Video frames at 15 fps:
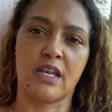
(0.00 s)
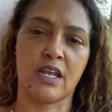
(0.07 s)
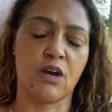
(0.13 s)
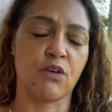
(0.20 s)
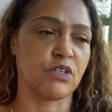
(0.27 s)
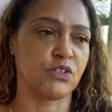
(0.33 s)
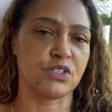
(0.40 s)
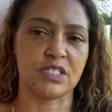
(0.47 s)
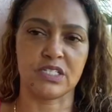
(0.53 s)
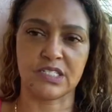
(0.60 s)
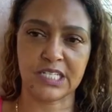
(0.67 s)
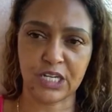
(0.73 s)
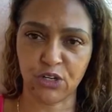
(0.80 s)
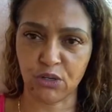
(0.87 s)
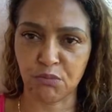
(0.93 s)
oh no, this is
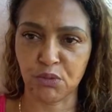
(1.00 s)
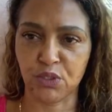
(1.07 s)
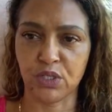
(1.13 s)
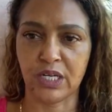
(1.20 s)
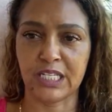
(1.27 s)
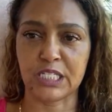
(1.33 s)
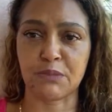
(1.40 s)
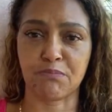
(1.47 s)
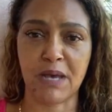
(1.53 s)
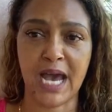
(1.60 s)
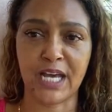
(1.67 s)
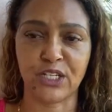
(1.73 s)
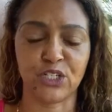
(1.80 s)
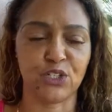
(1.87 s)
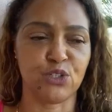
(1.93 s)
terrible and it's bad
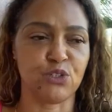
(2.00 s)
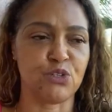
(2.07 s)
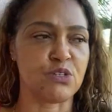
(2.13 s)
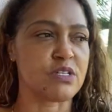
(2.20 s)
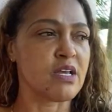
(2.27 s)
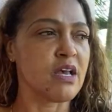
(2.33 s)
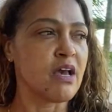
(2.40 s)
news.